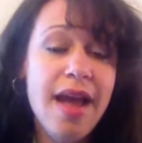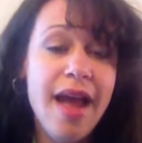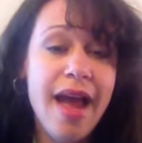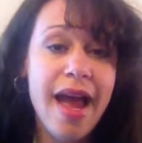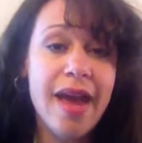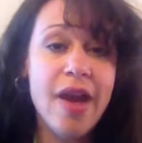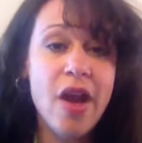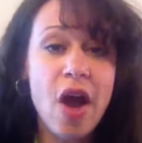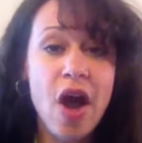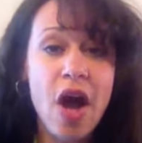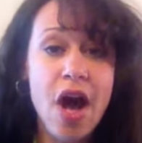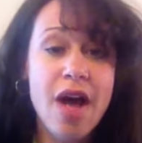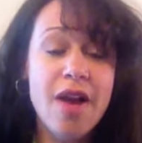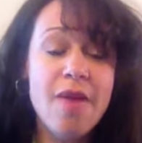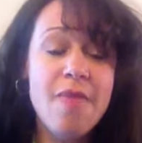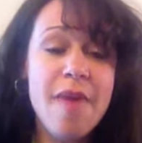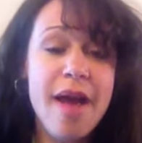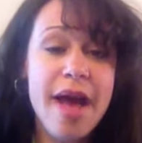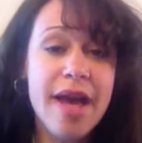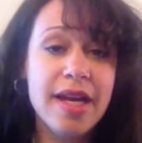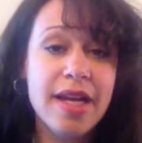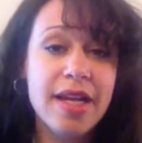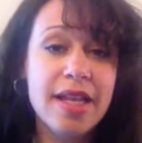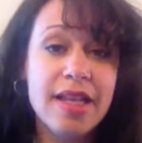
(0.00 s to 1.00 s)
and
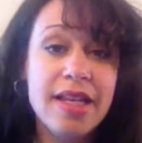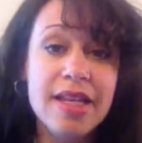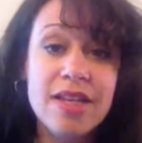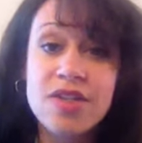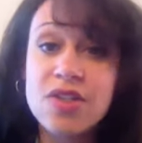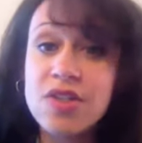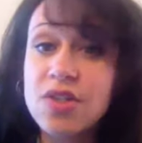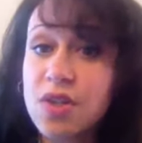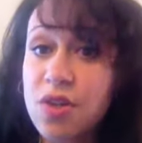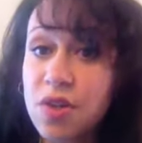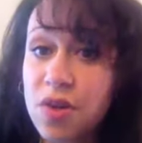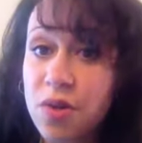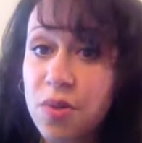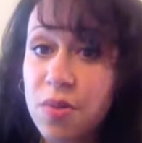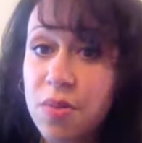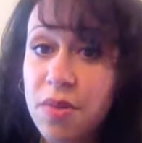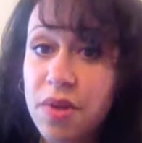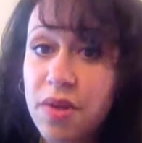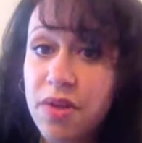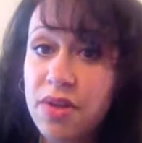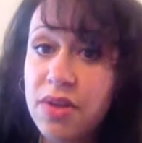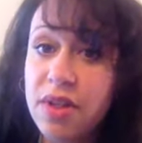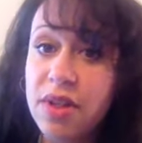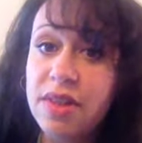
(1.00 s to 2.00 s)
automatically assume
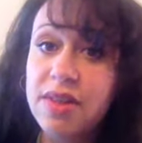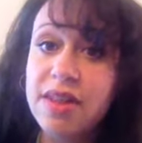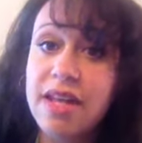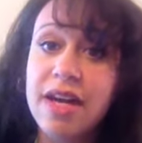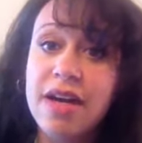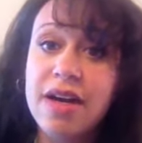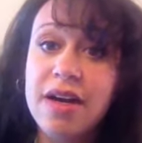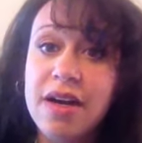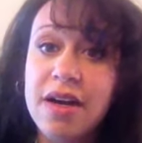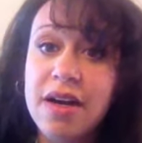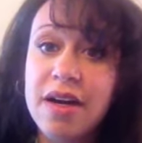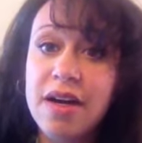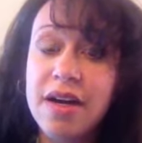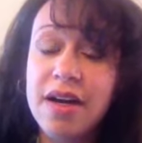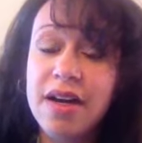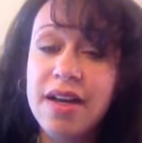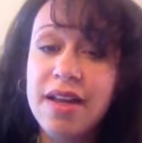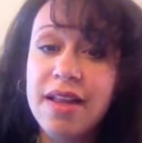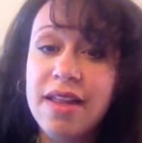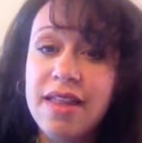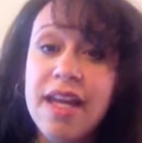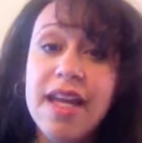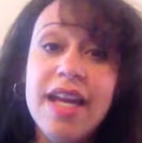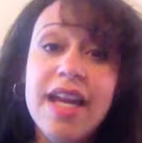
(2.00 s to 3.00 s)
that they're
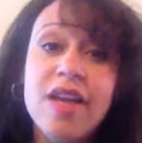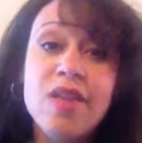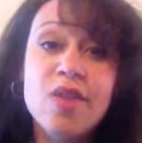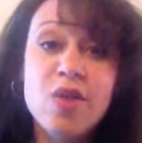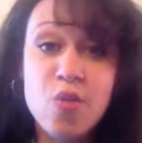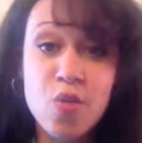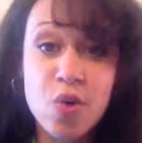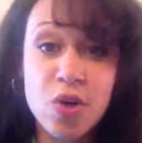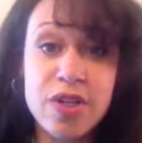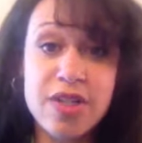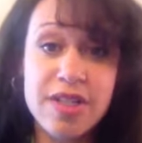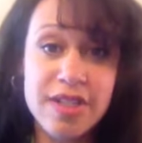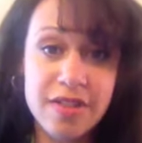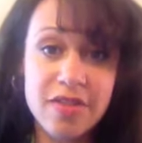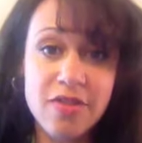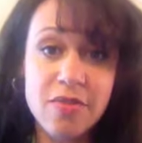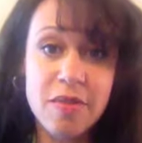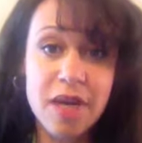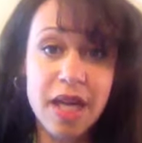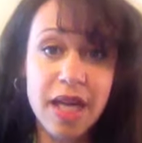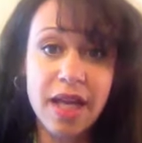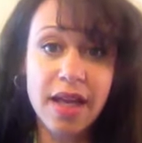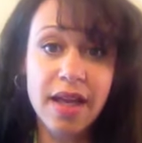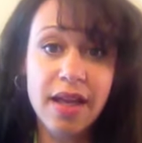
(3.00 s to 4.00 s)
thinking the worst of
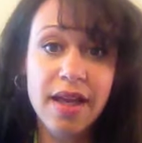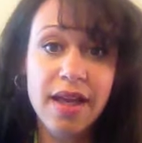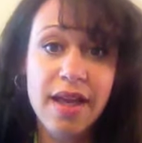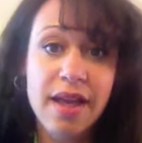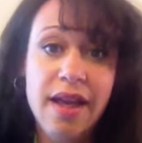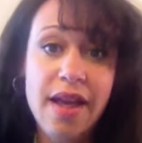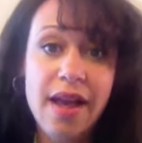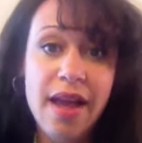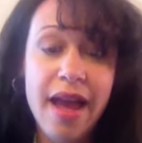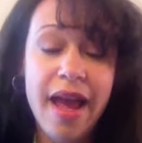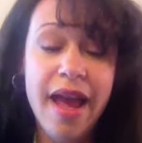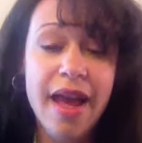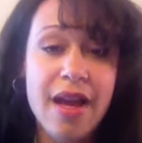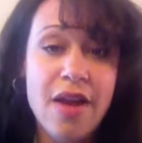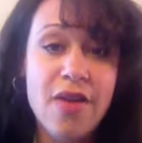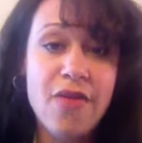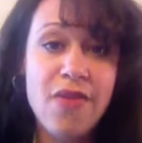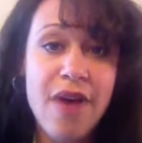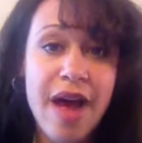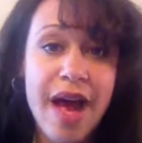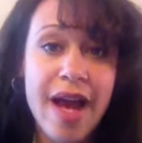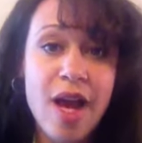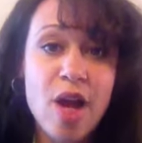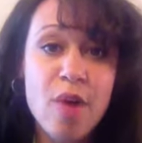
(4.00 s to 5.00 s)
me. And if
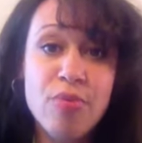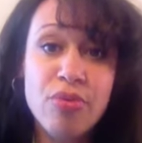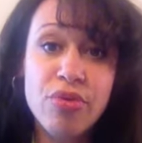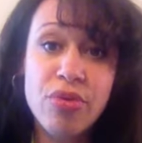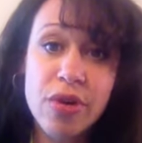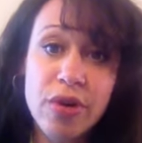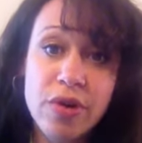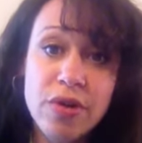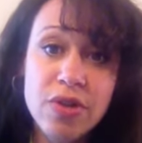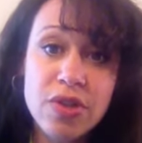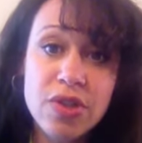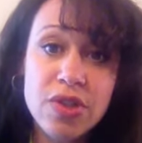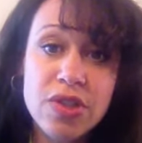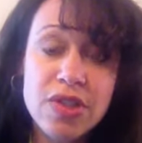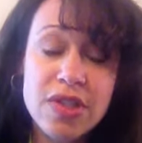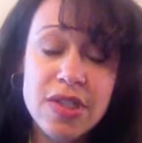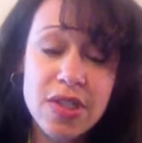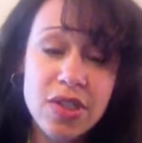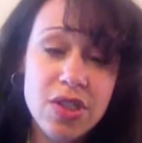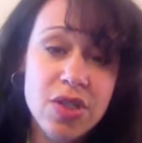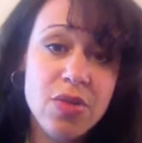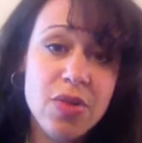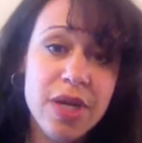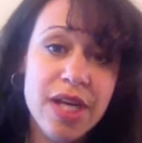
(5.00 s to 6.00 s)
I approach
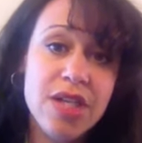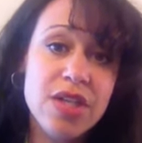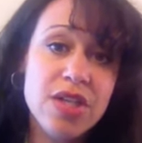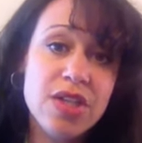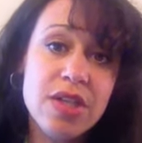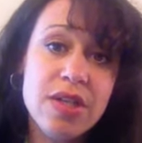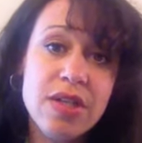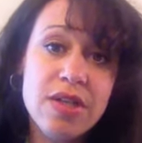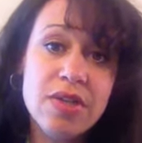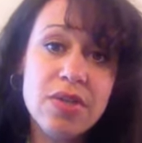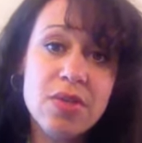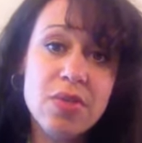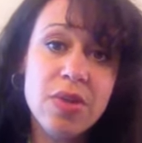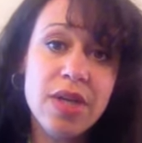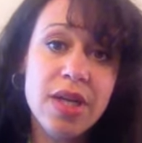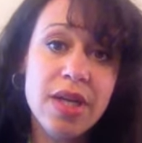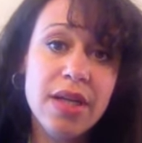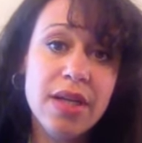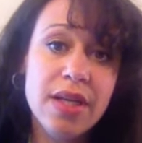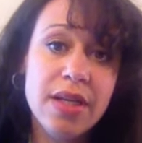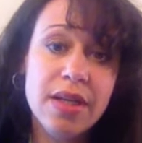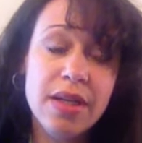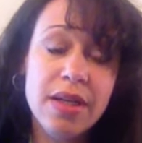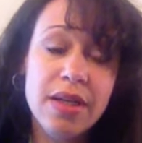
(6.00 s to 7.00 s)
situations
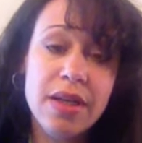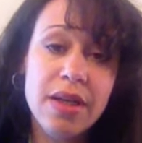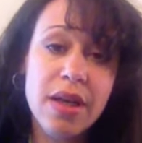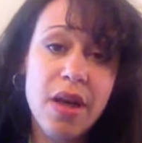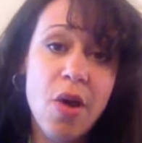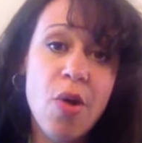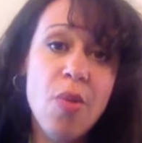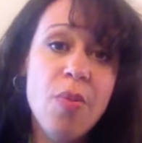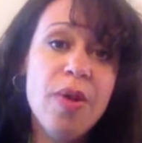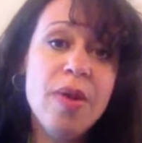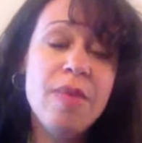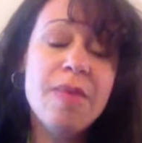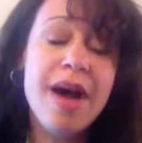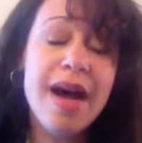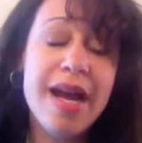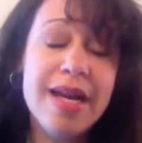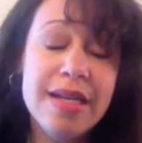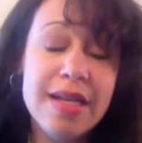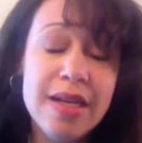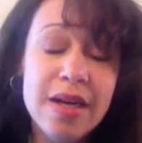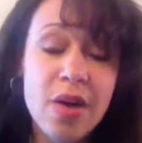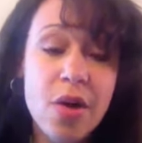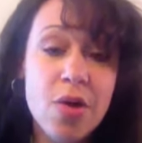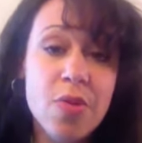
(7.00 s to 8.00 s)
with an open mind
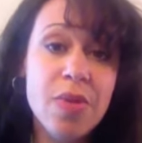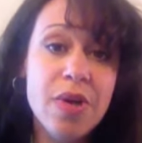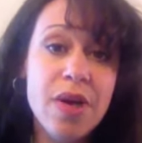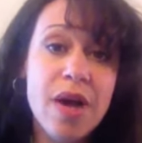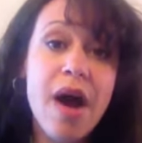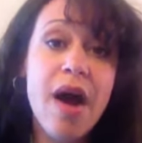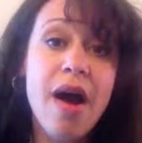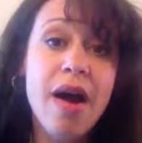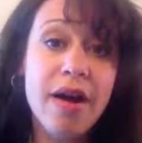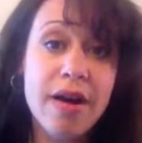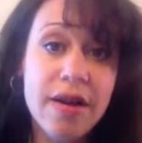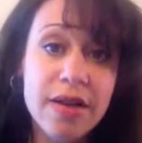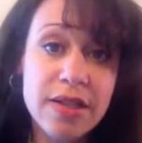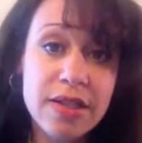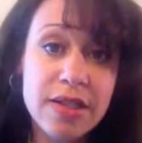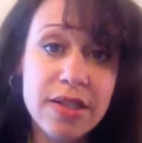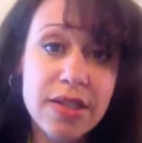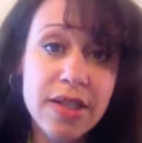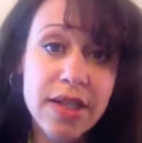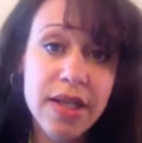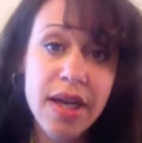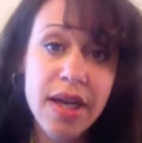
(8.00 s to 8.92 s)
and an open heart,